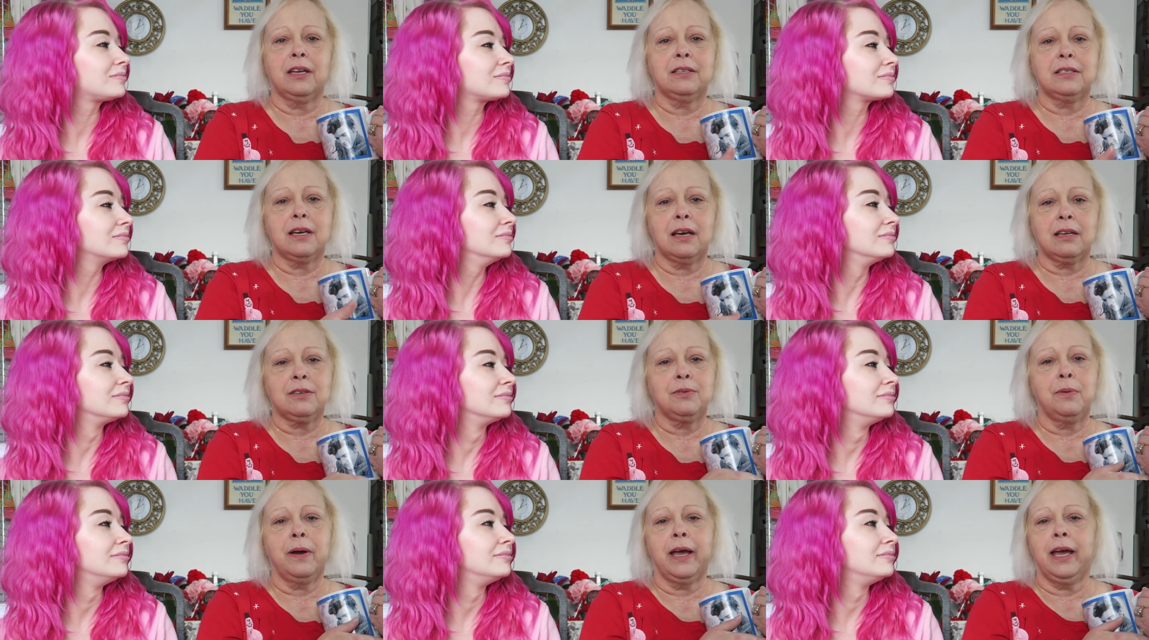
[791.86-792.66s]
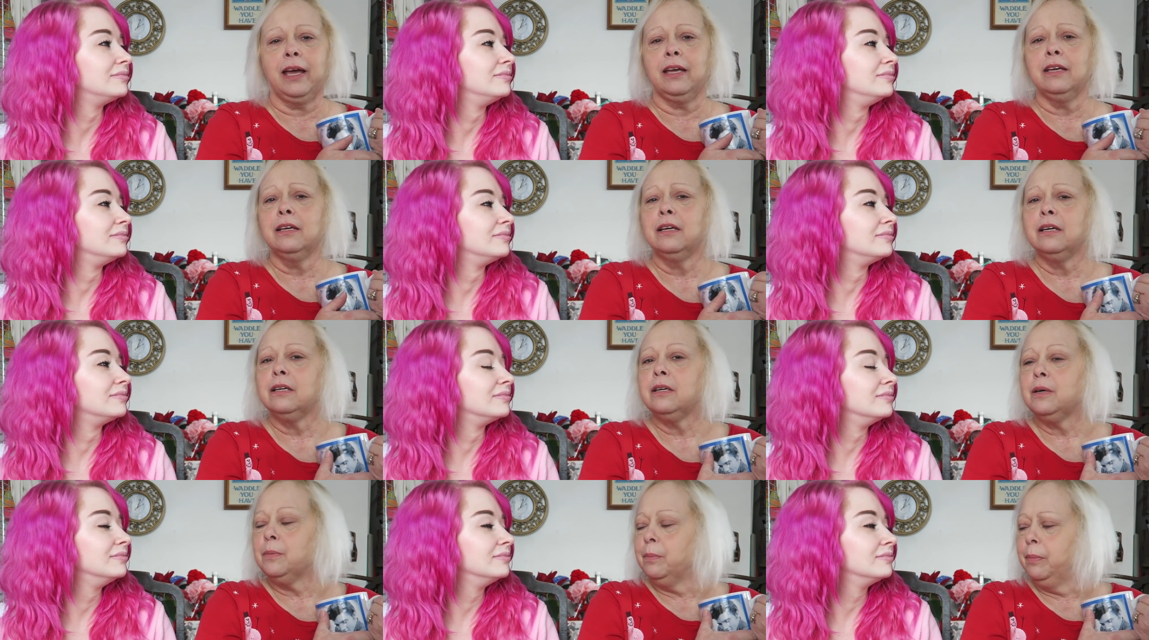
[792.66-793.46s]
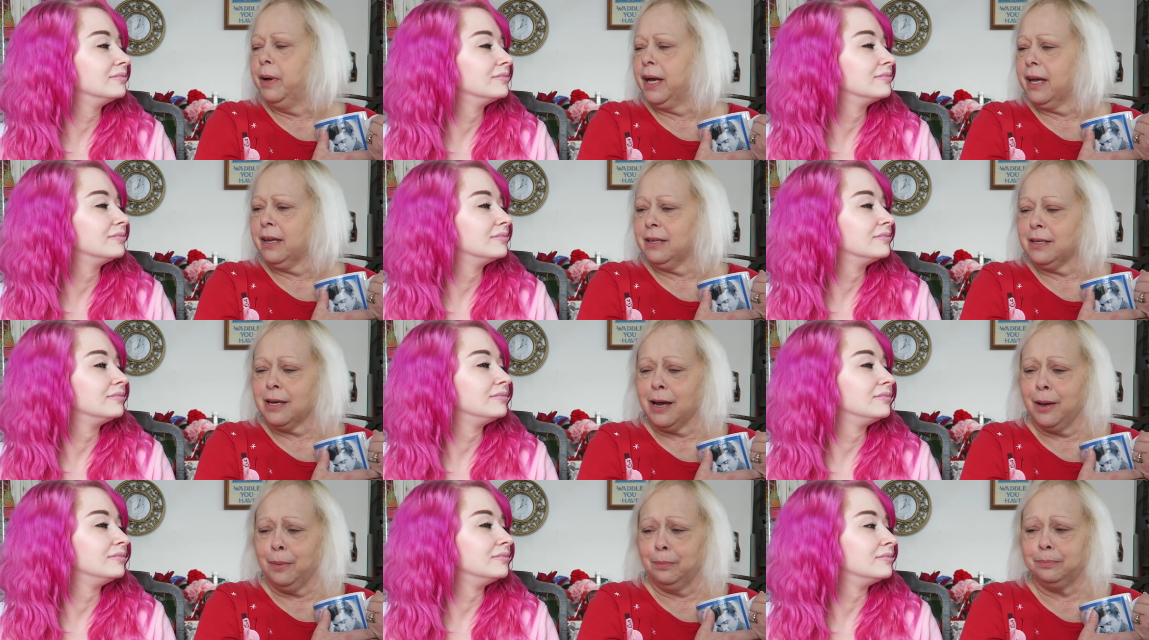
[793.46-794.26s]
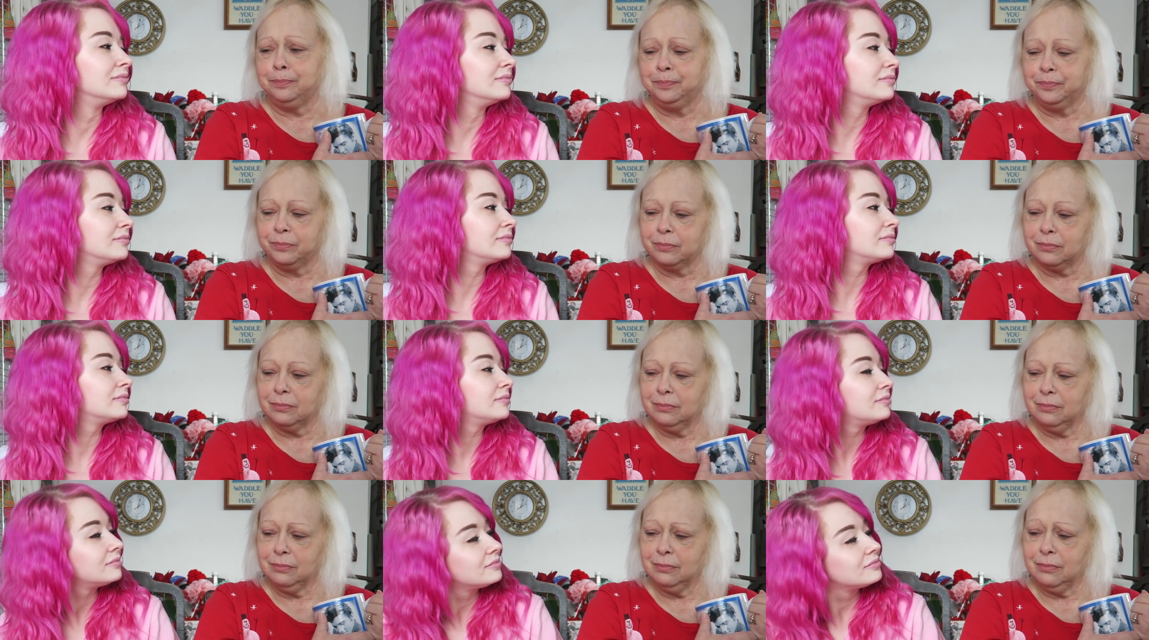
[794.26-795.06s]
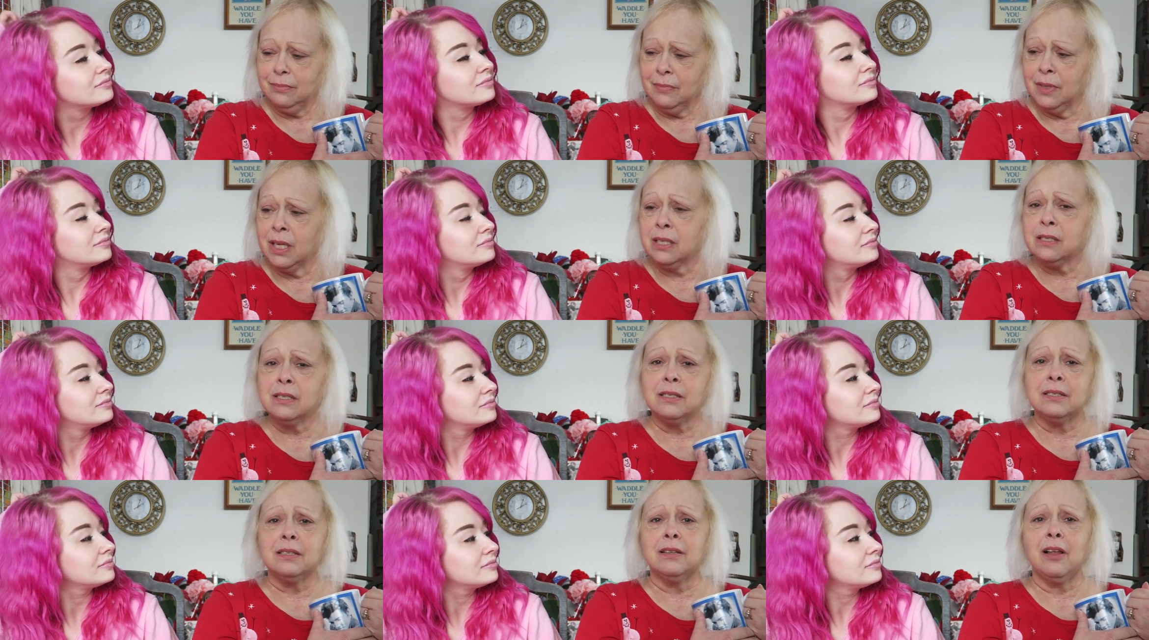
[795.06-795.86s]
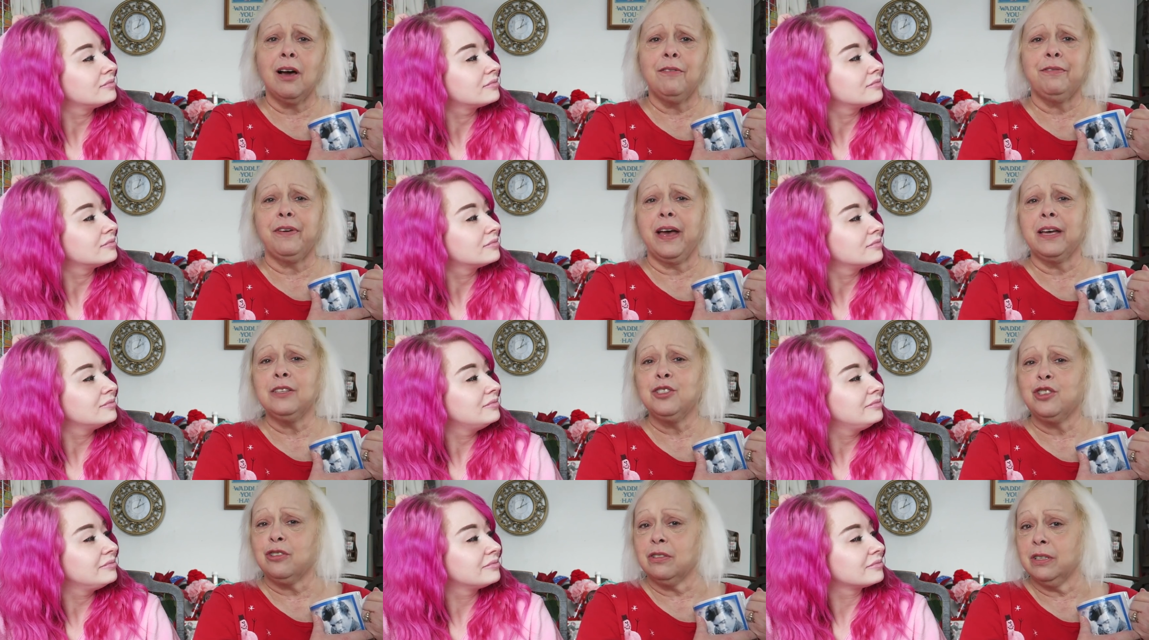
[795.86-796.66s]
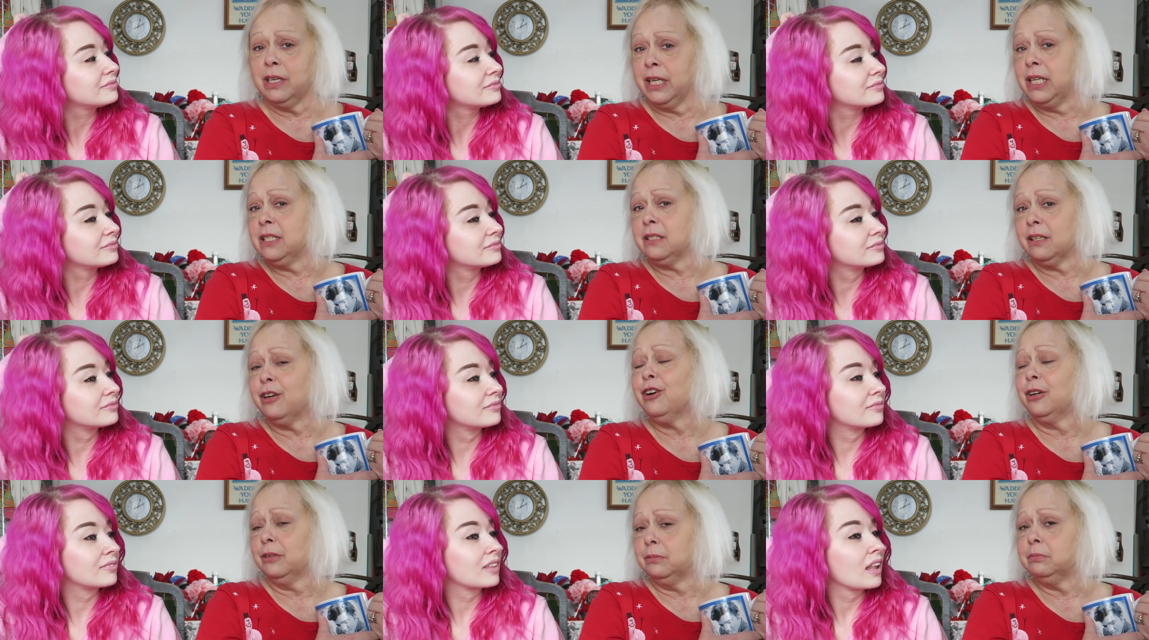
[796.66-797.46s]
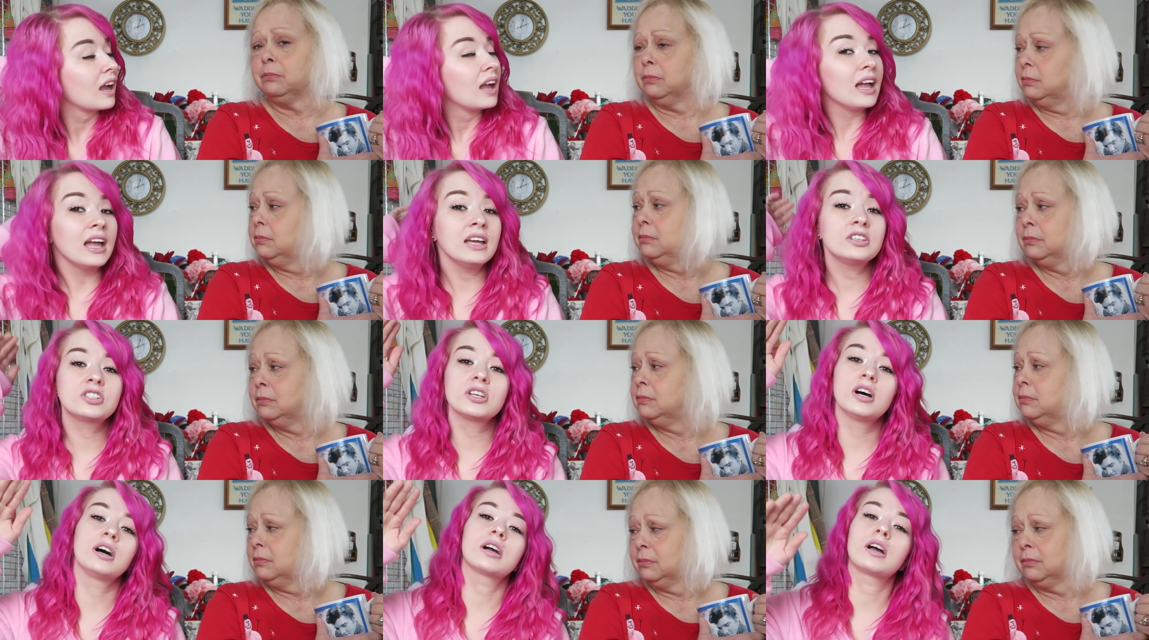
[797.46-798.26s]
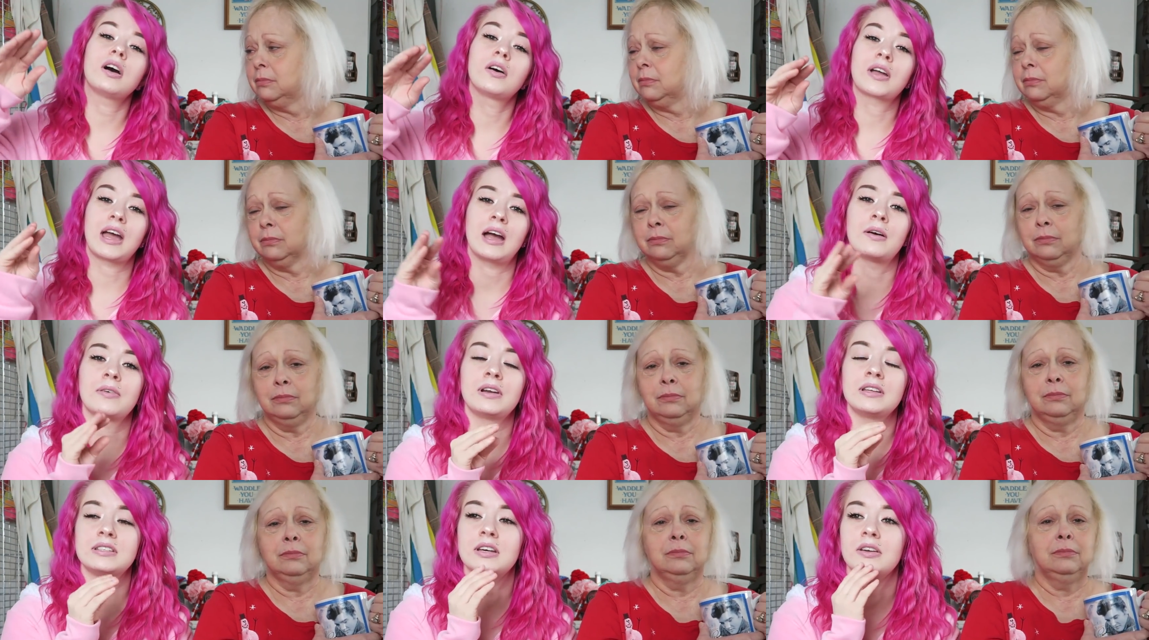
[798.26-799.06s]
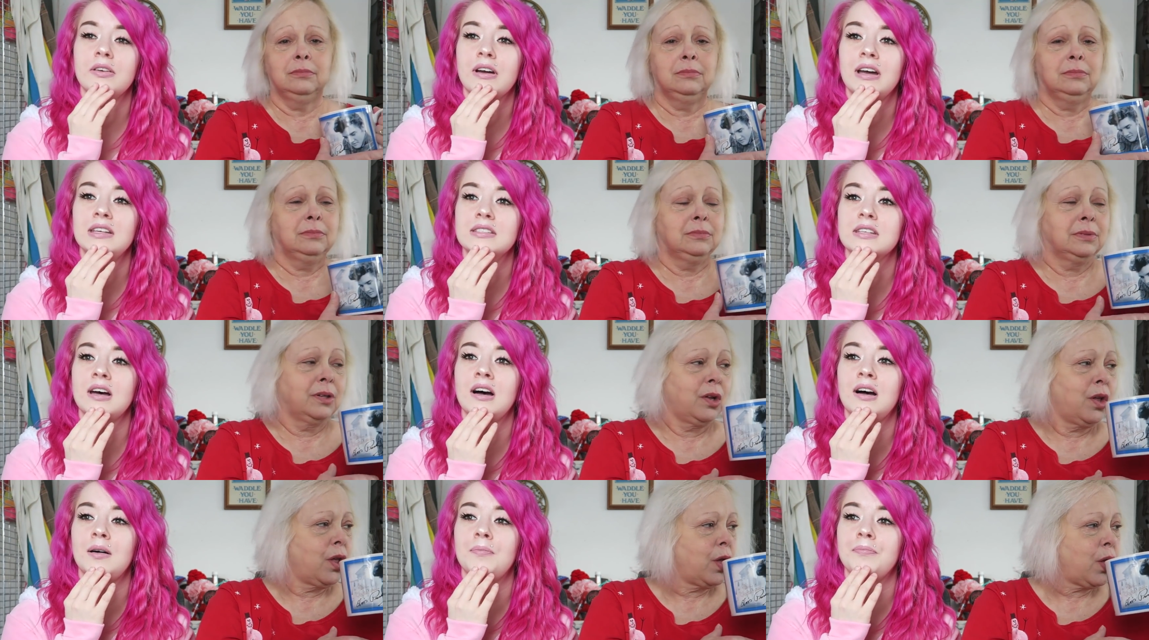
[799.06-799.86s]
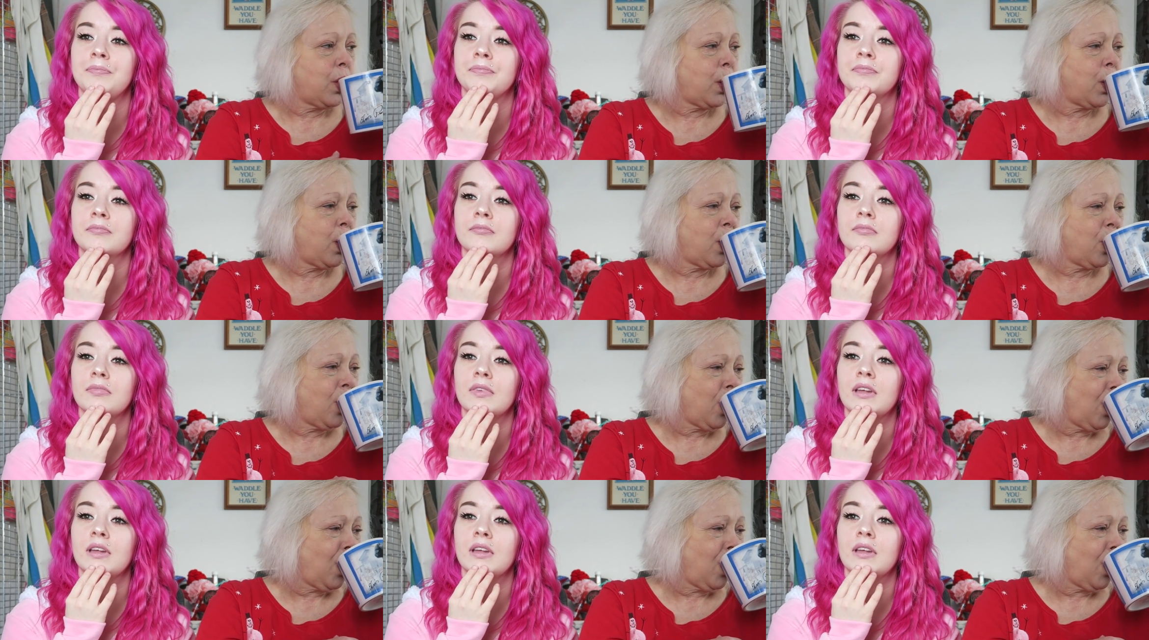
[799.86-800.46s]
Speaker 1: got tucked away. But um, this is a lot faster and easier.
Speaker 2: It took, okay, I want to tell you guys, um,